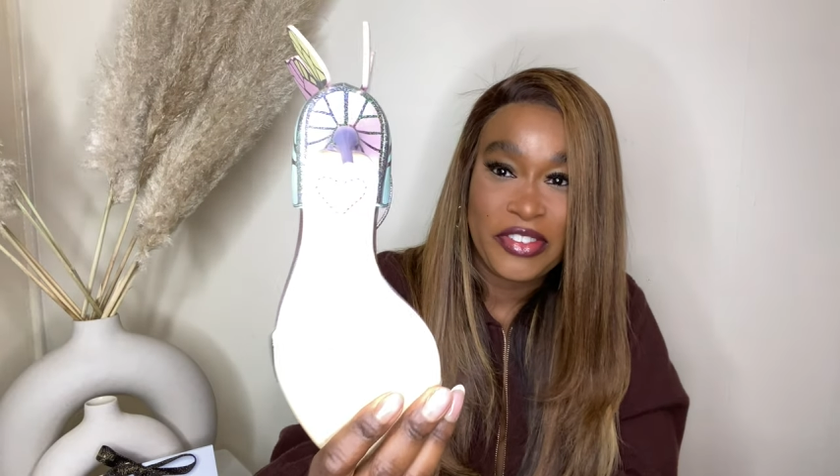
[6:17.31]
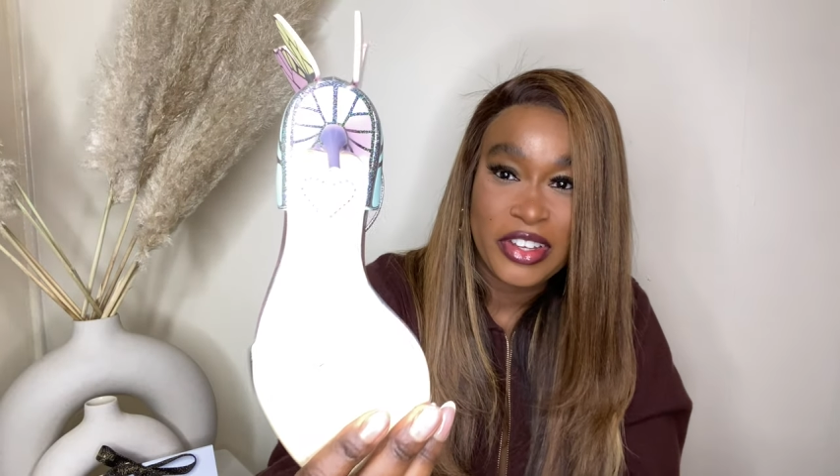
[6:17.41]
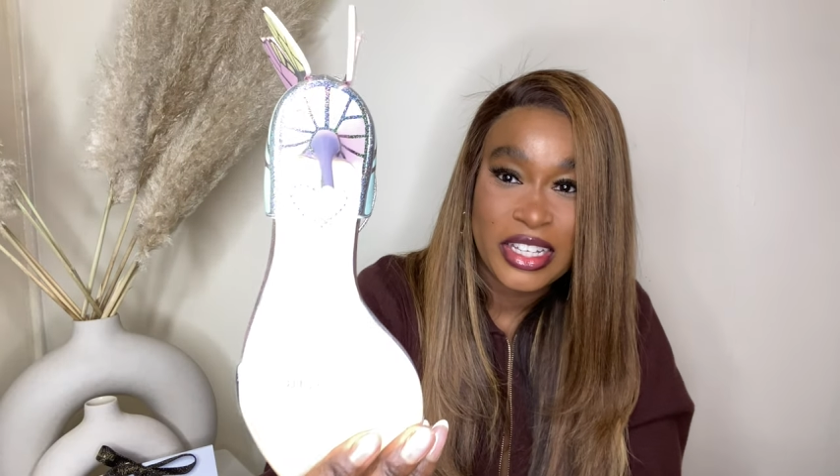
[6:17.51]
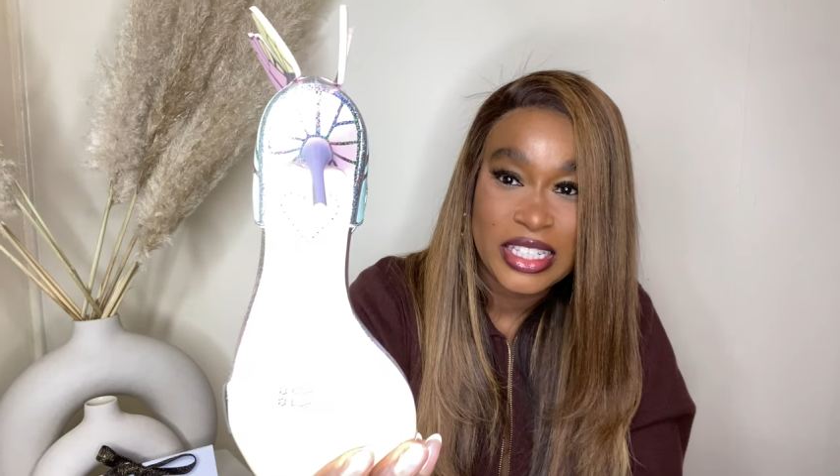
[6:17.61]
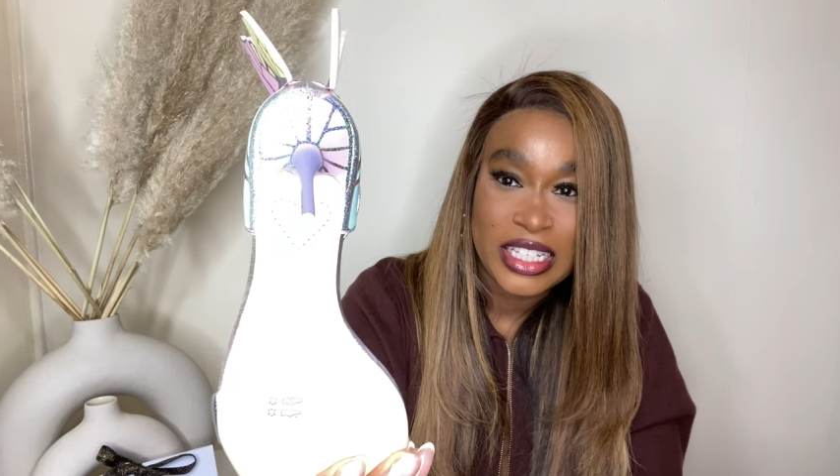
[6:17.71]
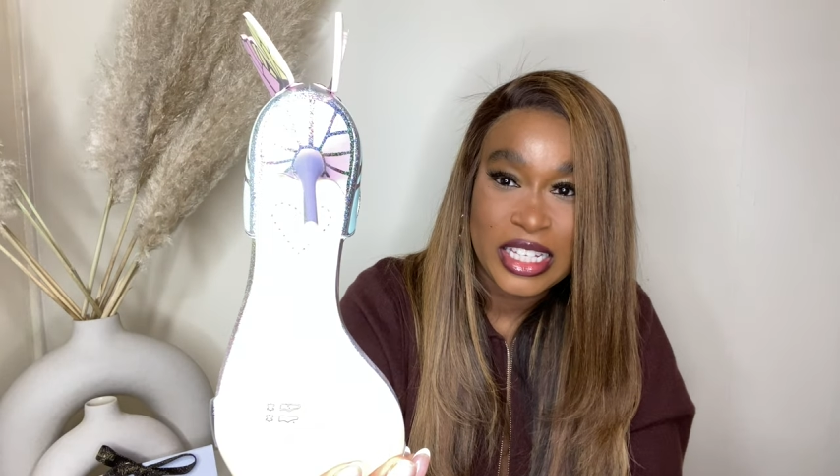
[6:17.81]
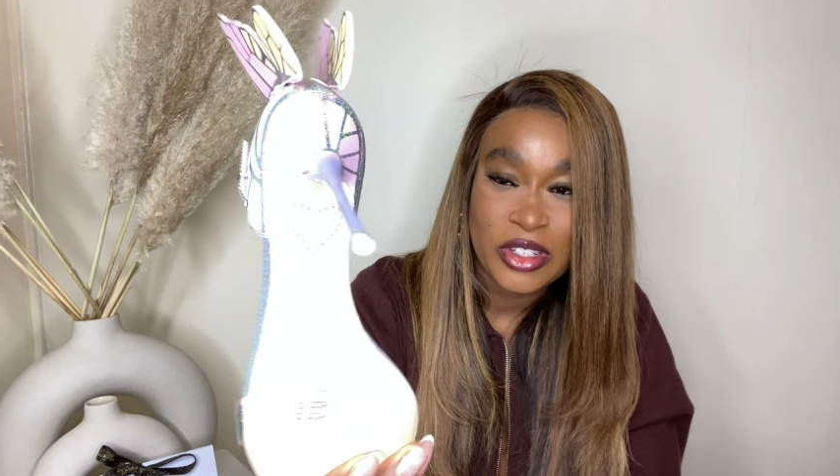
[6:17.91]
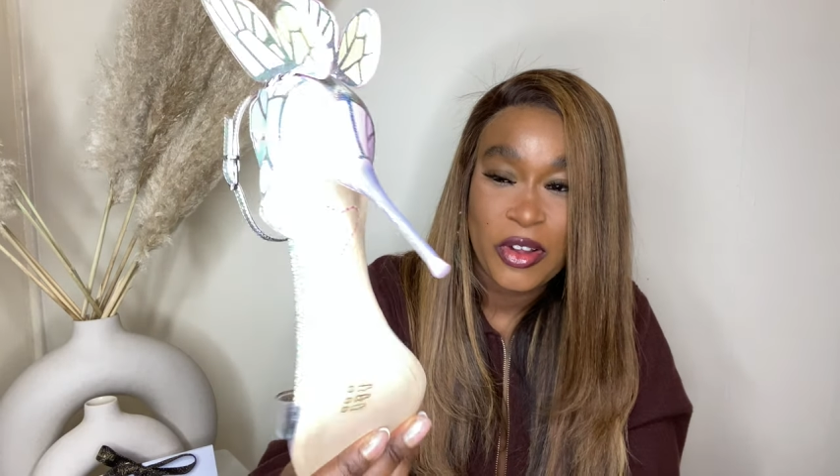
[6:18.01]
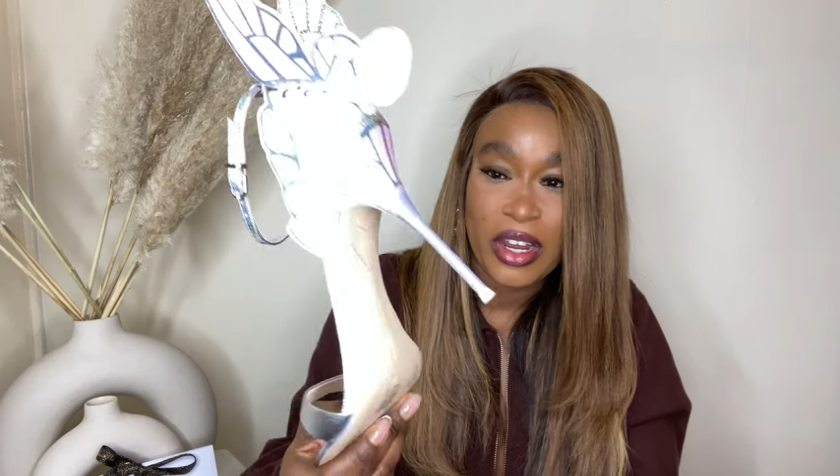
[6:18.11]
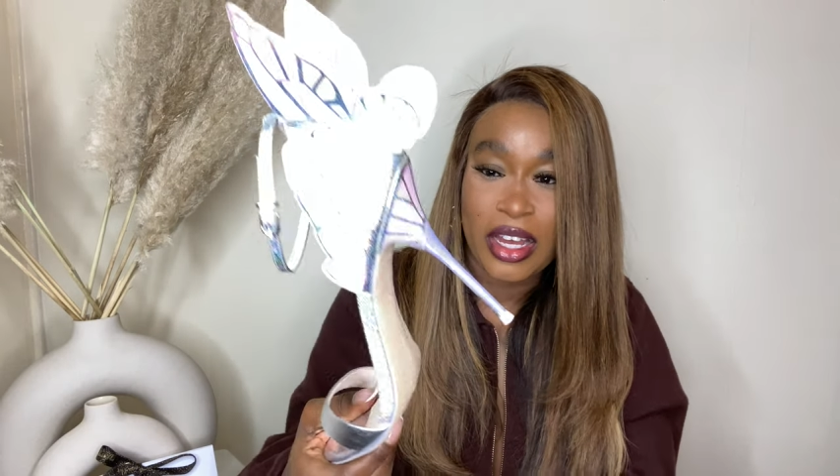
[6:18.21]
you can see it's
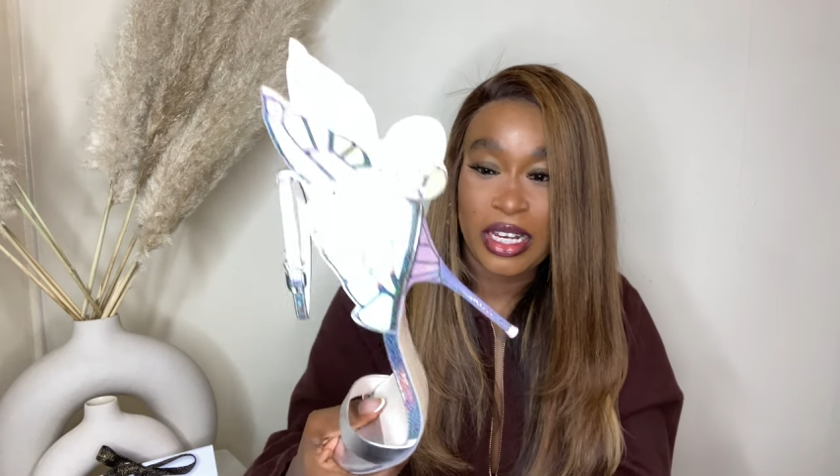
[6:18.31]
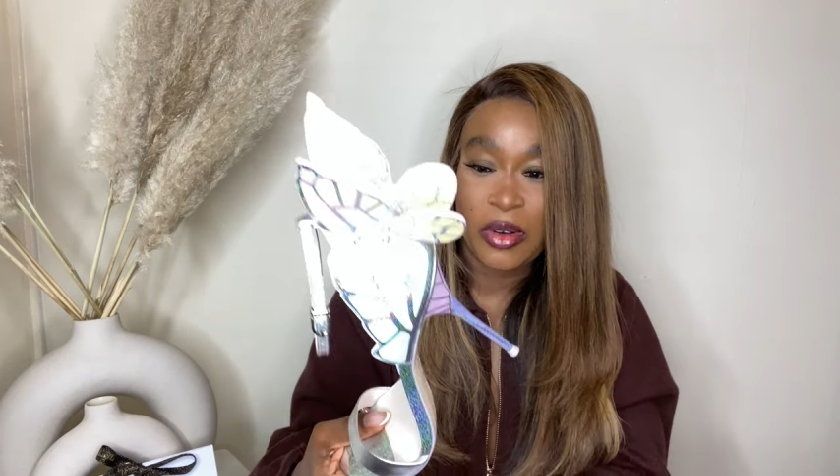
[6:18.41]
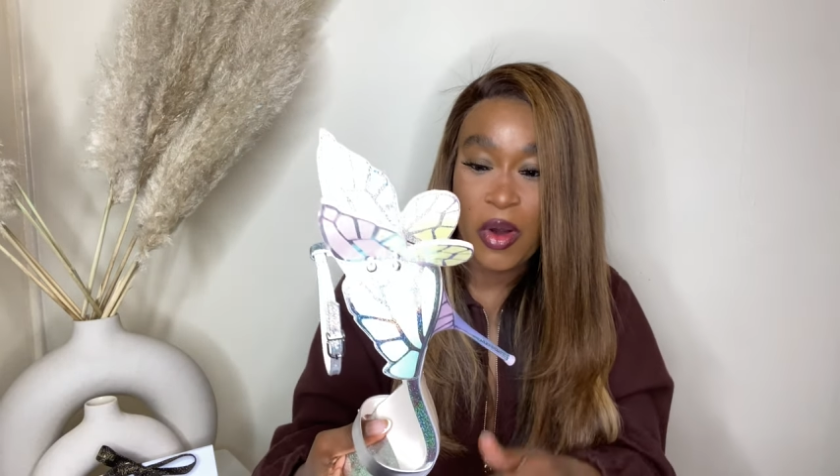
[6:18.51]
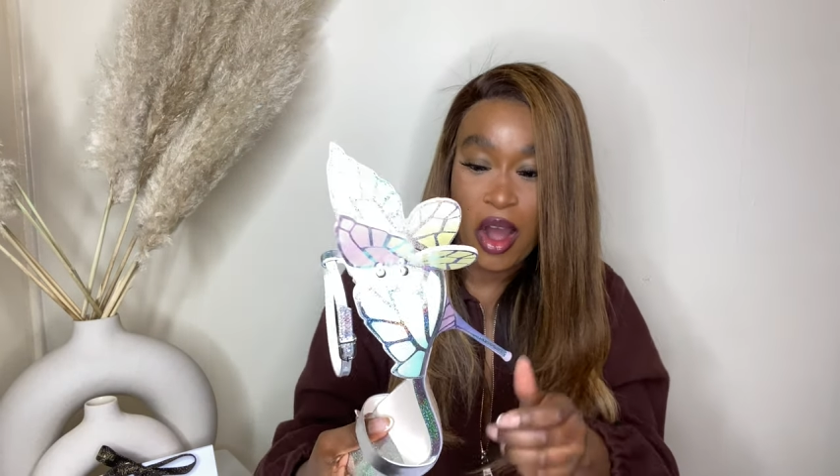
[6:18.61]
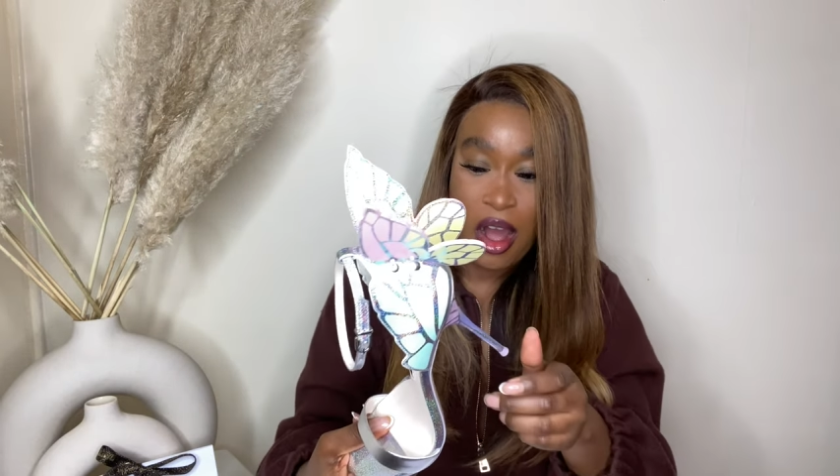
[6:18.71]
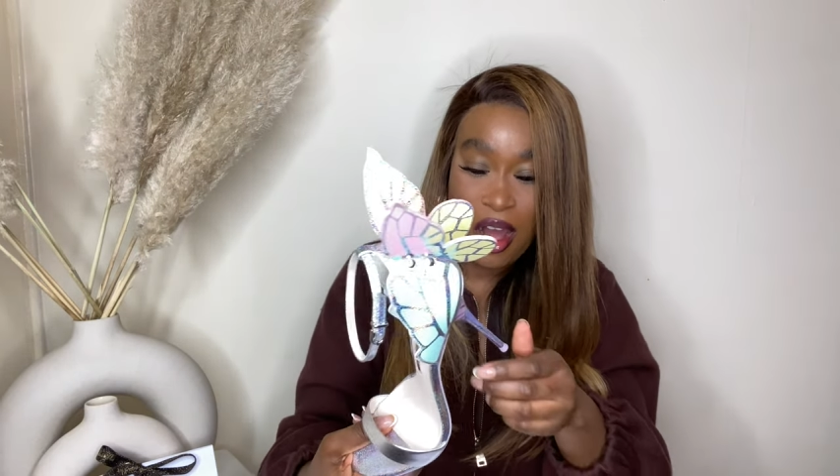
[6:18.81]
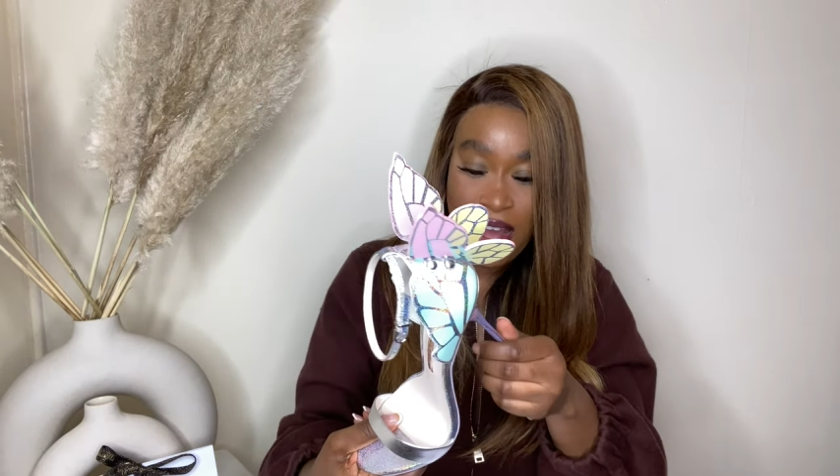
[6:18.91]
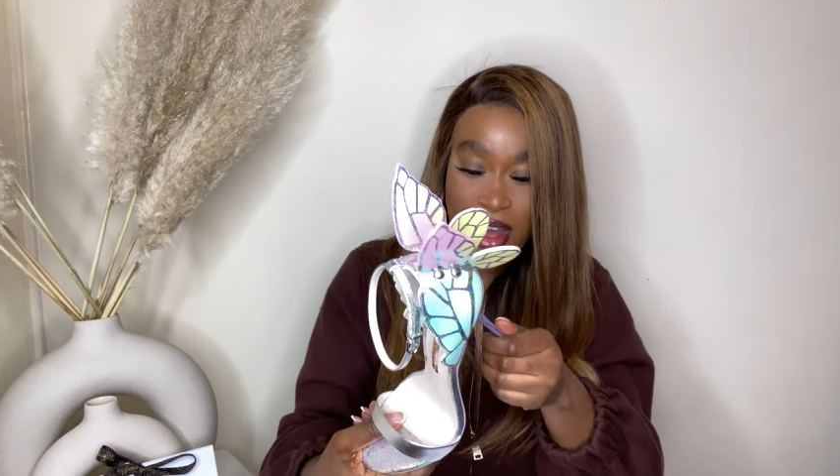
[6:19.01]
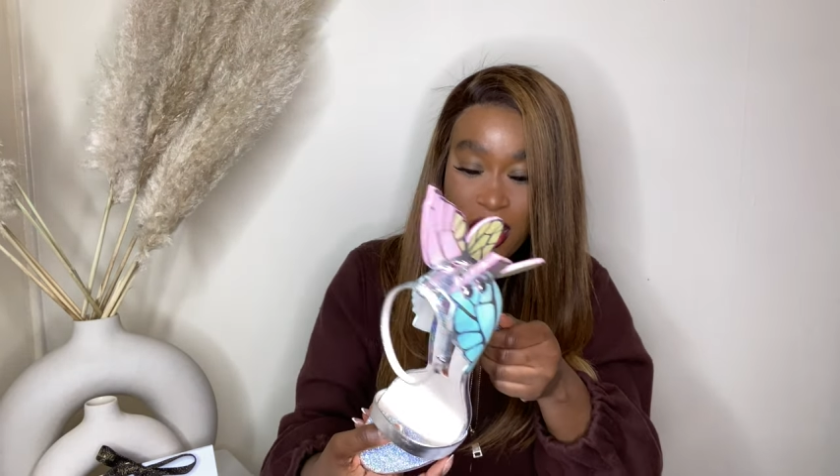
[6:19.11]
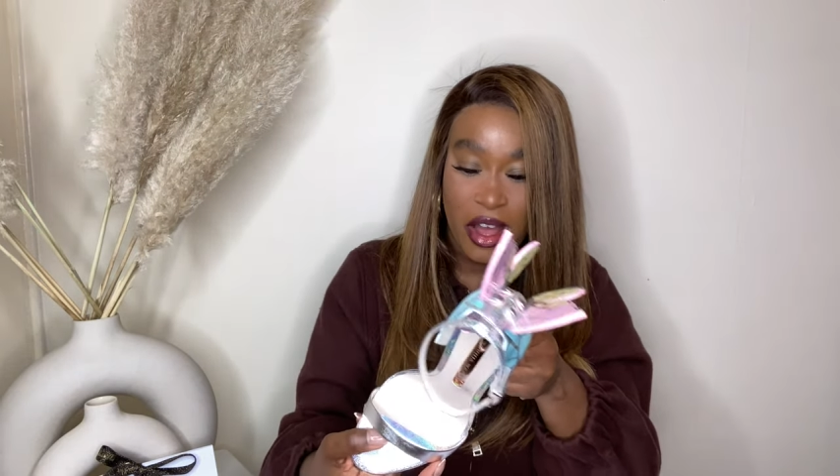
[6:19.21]
got like a little heart,